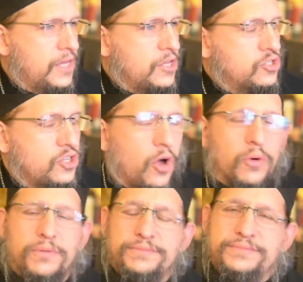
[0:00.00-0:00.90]

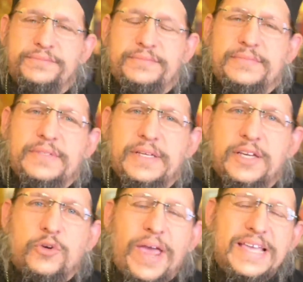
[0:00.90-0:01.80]
So,
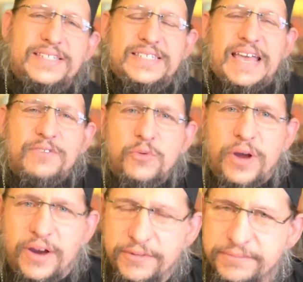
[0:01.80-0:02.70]
grace is
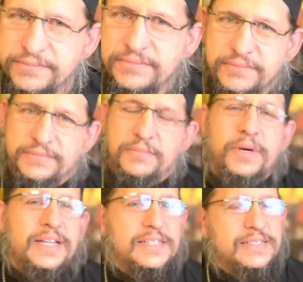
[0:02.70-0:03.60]
everywhere,
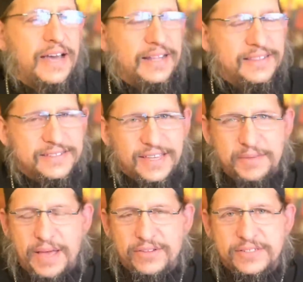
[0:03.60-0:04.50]
but it's not the
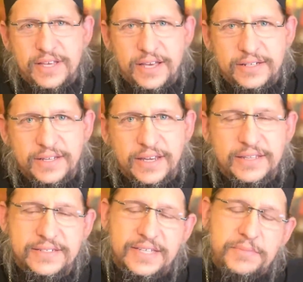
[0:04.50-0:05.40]
same outside
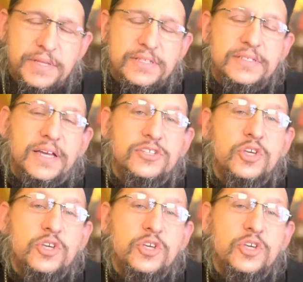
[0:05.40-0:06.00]
and the same inside.